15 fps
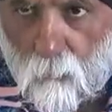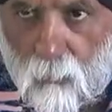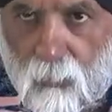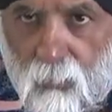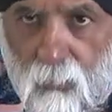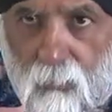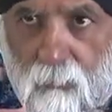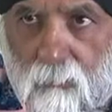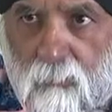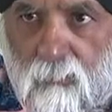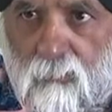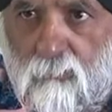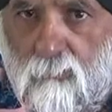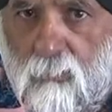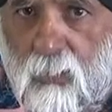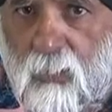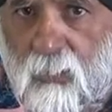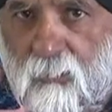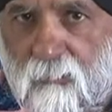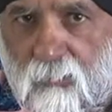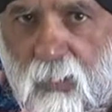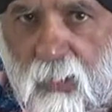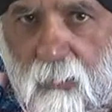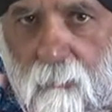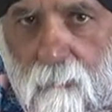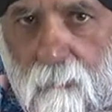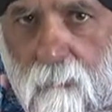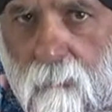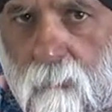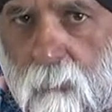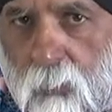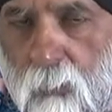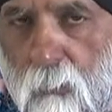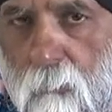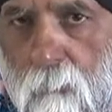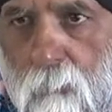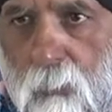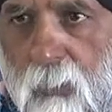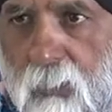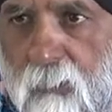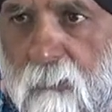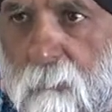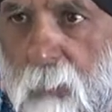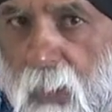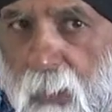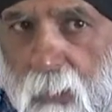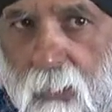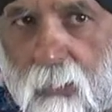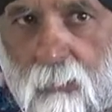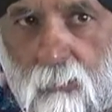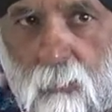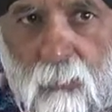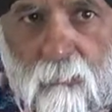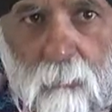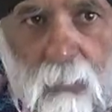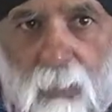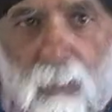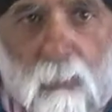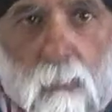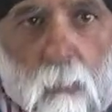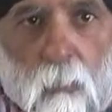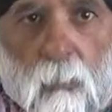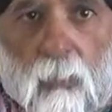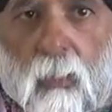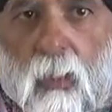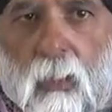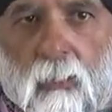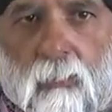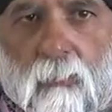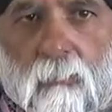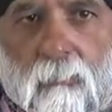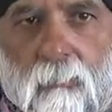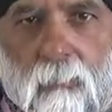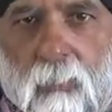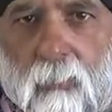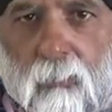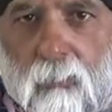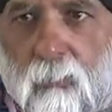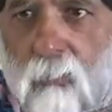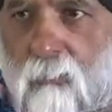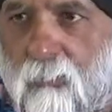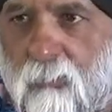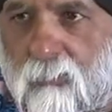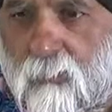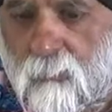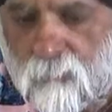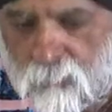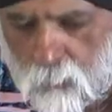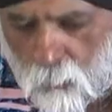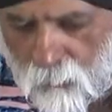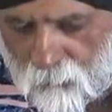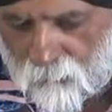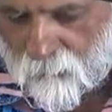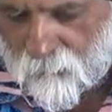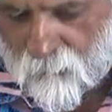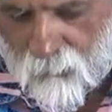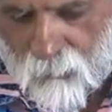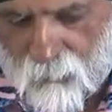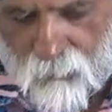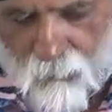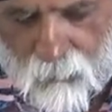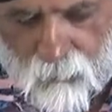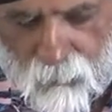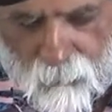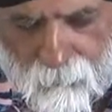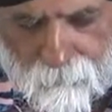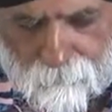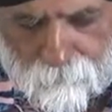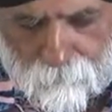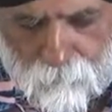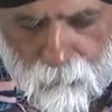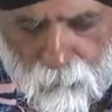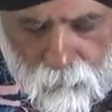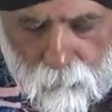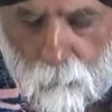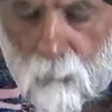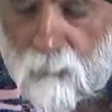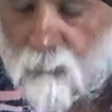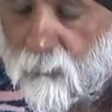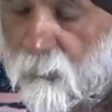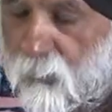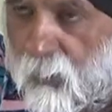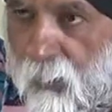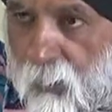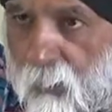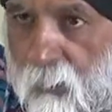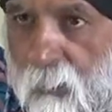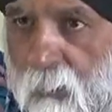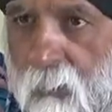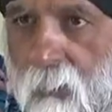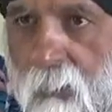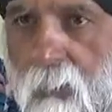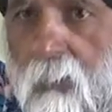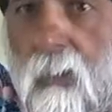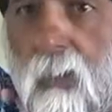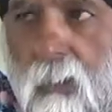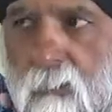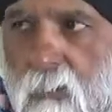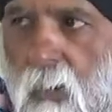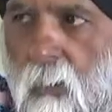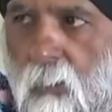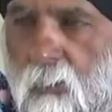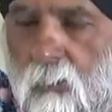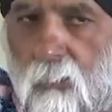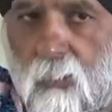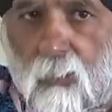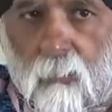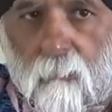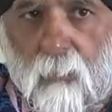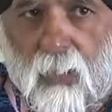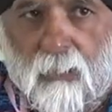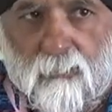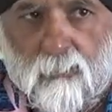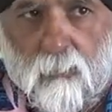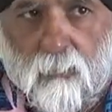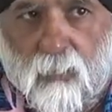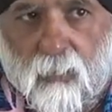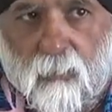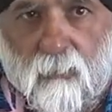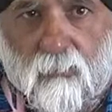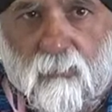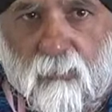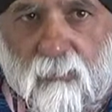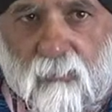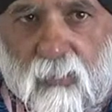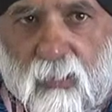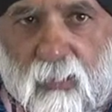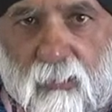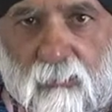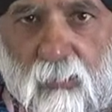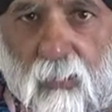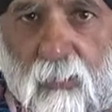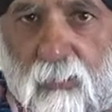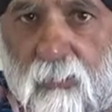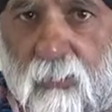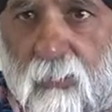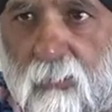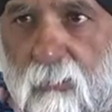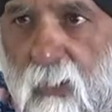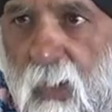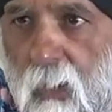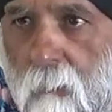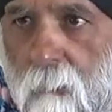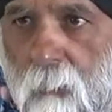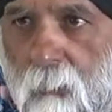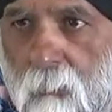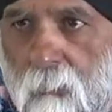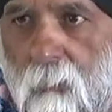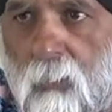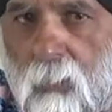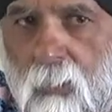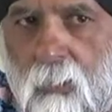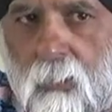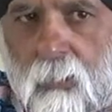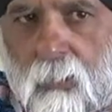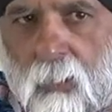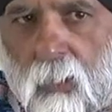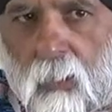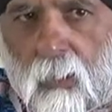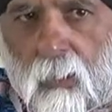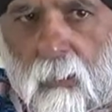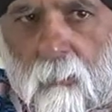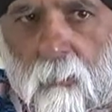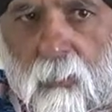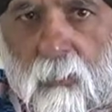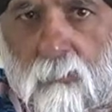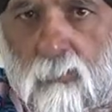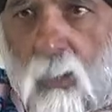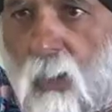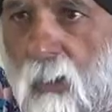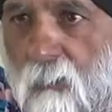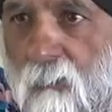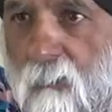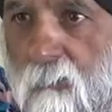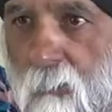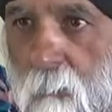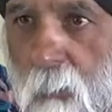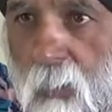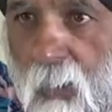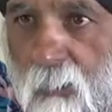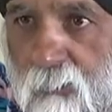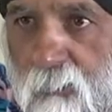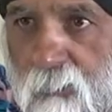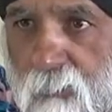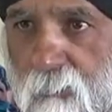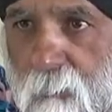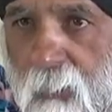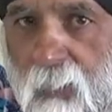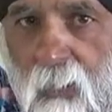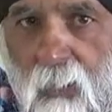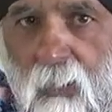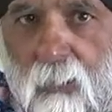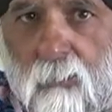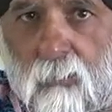want to just really say, you know, please make USP your university of choice. Once you're here, it's our duty to make sure that you succeed. It's our duty to help you with the trials and tribulations of being a